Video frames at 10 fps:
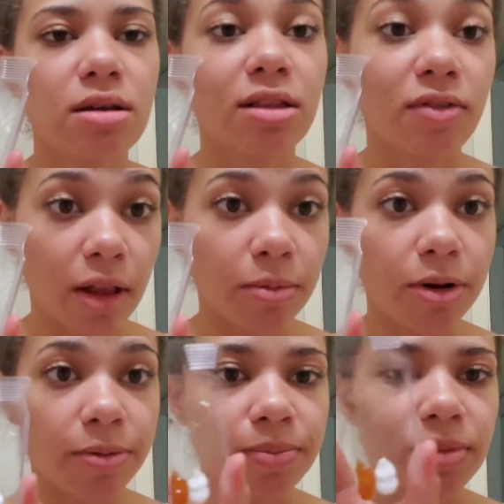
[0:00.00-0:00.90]

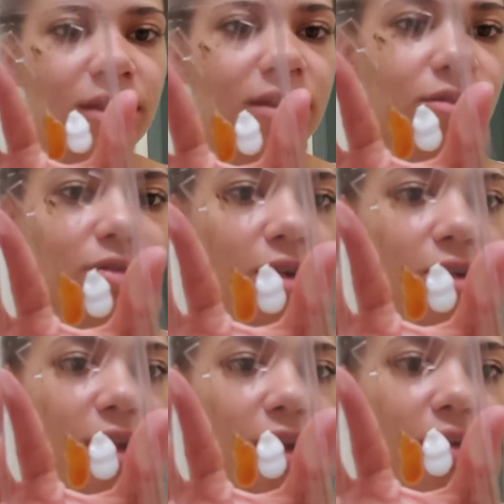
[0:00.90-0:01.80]
developer.
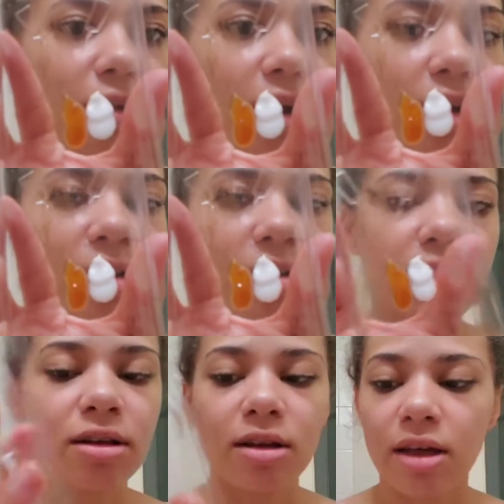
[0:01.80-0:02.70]
So there you are.
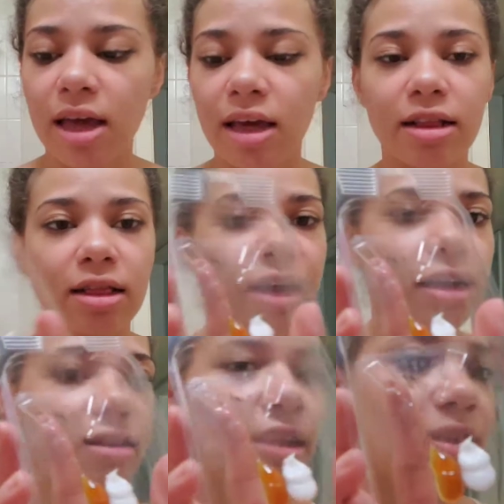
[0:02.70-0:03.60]
And like I
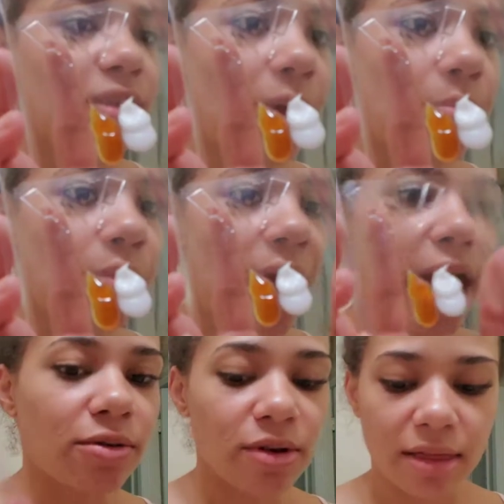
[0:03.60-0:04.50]
said, it's that
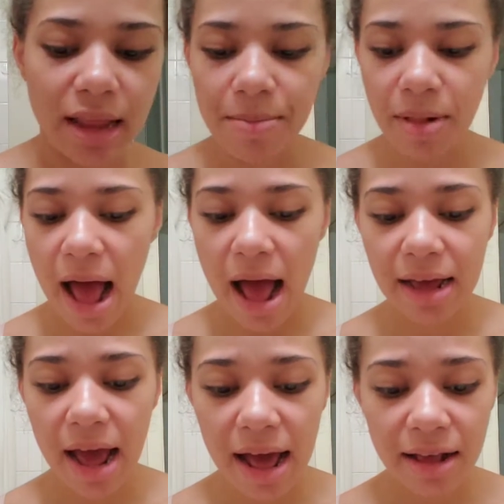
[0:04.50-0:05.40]
brown, not that
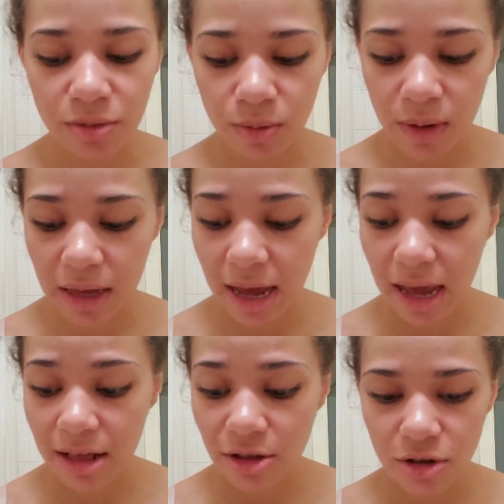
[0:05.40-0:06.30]
black. As we get
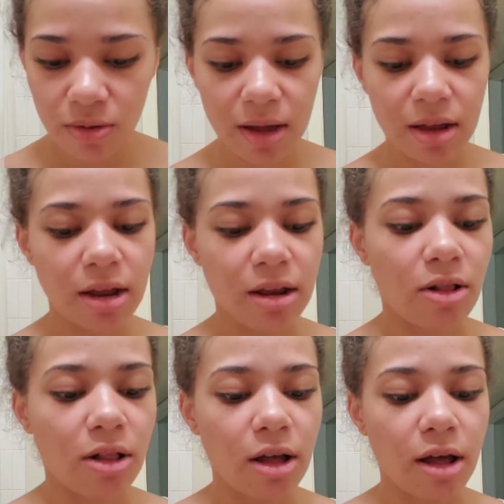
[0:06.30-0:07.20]
into it,
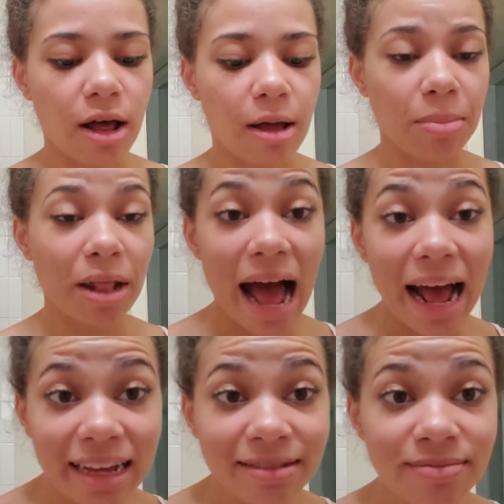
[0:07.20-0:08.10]
it'll
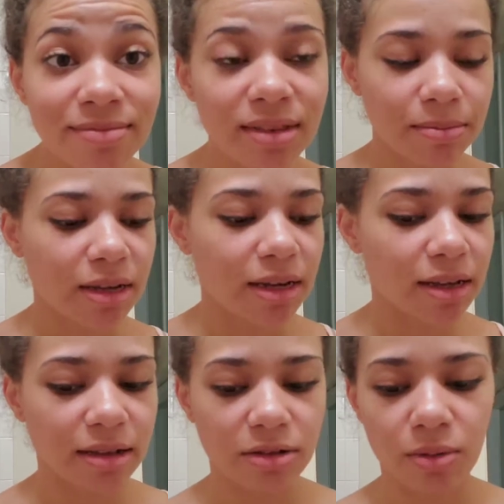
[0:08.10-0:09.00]
blacken
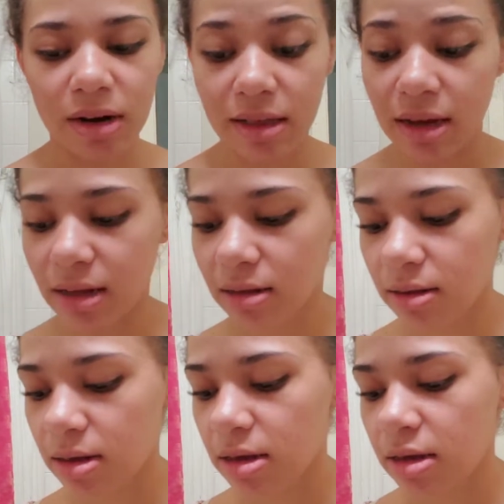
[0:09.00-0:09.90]
because that's what it does.
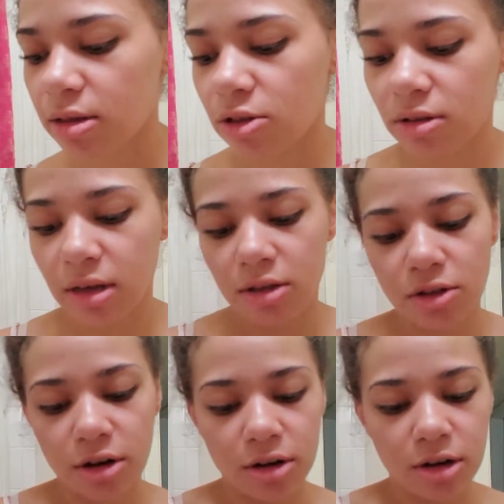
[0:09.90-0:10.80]
It just gets
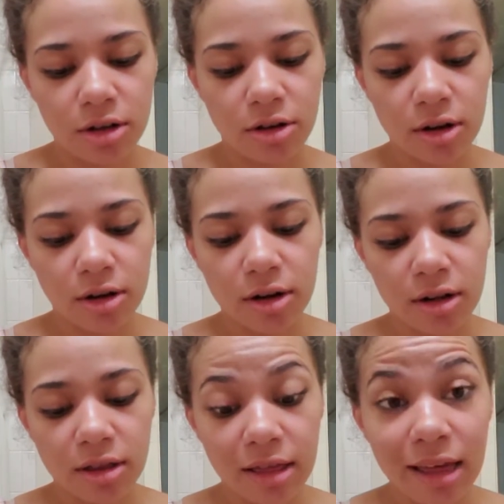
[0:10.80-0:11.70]
darker and darker.
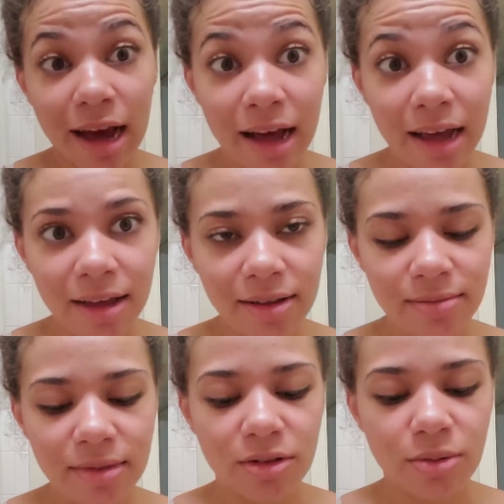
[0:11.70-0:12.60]
It's dye.
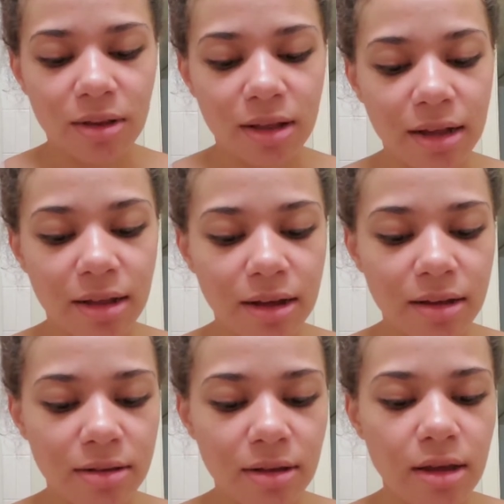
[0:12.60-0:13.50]
That's what dye
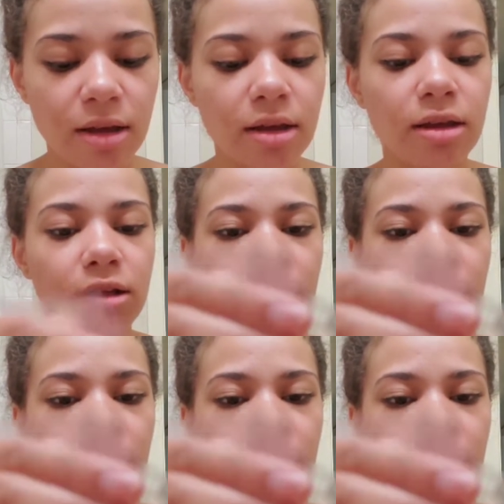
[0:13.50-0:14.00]
does. And